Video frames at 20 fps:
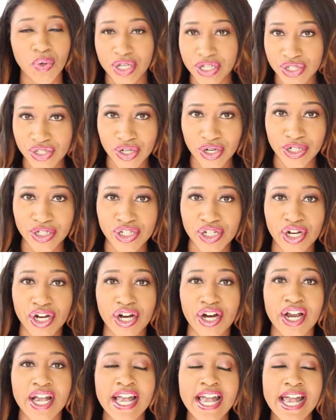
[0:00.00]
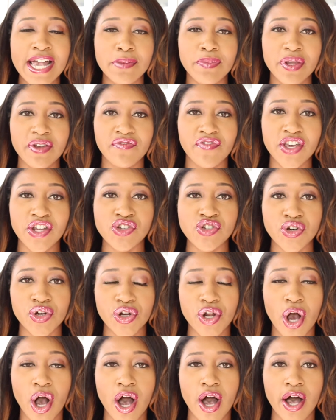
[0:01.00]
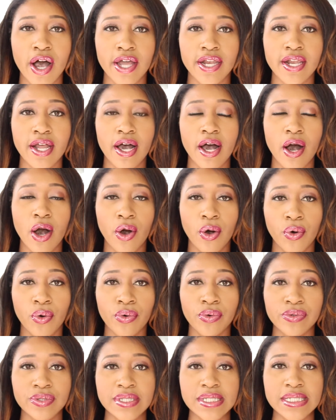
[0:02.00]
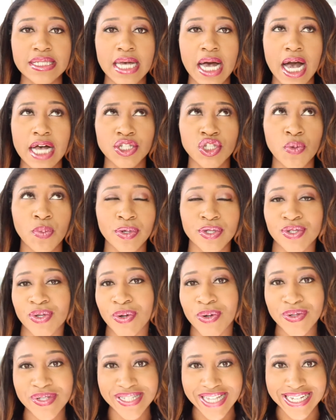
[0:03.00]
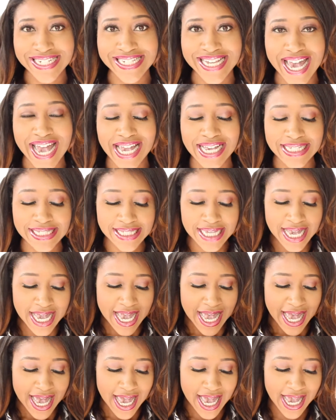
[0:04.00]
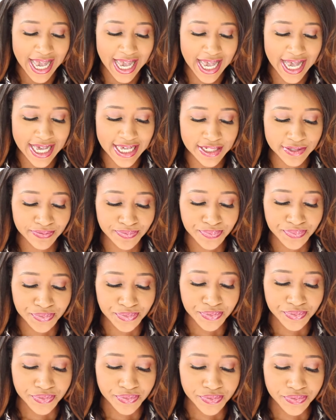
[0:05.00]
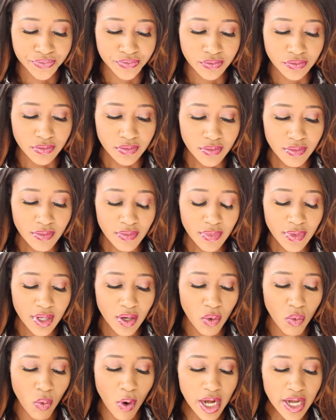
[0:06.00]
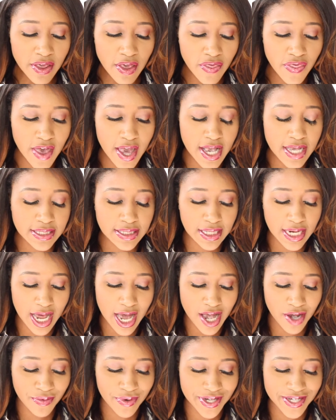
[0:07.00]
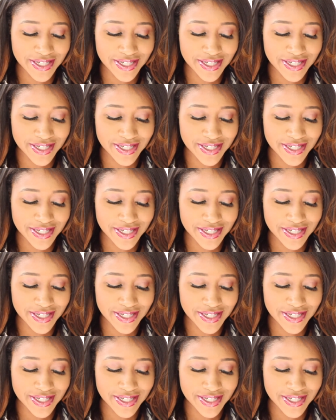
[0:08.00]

researcher, been featured on OWN's Super Soul Sundays. And one of the things that I